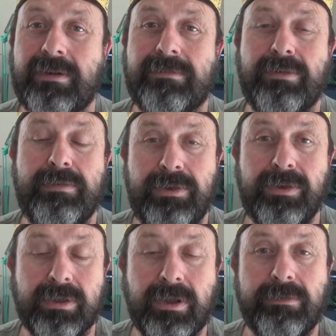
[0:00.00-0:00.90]
I've
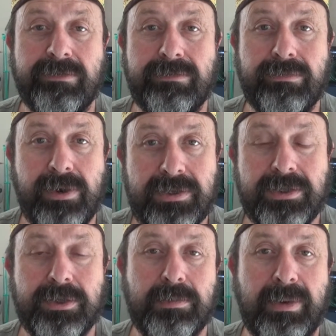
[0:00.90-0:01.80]
reviewed a lot of
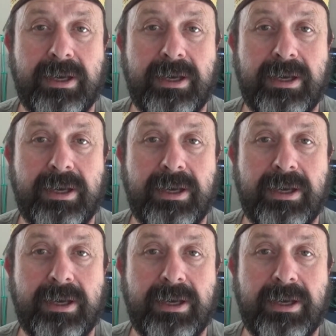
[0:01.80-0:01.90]
research